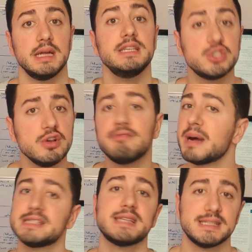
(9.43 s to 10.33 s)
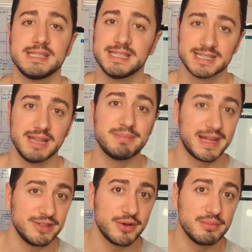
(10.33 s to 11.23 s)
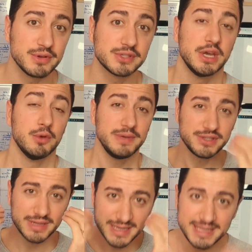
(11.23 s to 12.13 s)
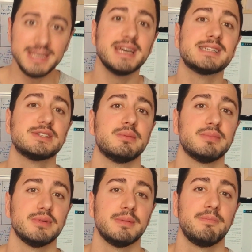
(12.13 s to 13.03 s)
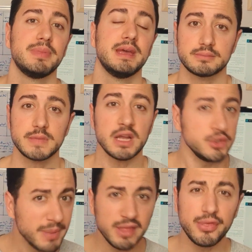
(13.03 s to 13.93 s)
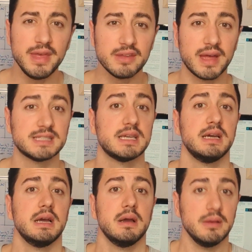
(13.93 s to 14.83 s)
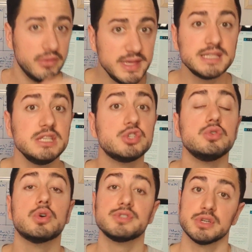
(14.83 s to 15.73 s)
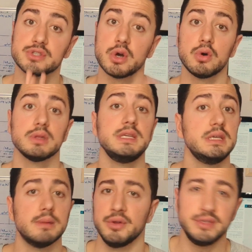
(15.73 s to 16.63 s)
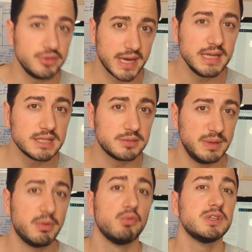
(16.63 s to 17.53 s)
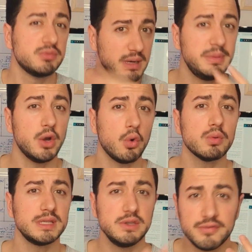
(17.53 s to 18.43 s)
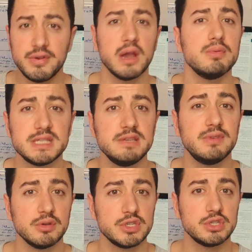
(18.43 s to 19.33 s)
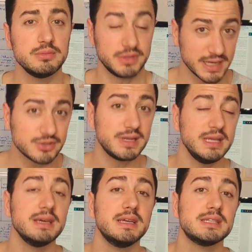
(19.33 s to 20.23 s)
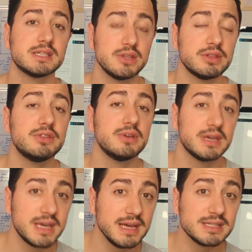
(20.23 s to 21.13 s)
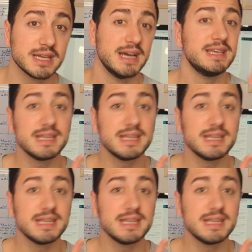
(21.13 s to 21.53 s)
The issue of bad statistics and bad numbers, with a key example. You might think that this issue concerns only uneducated people, which will be already a very severe issue, but actually it's not the case.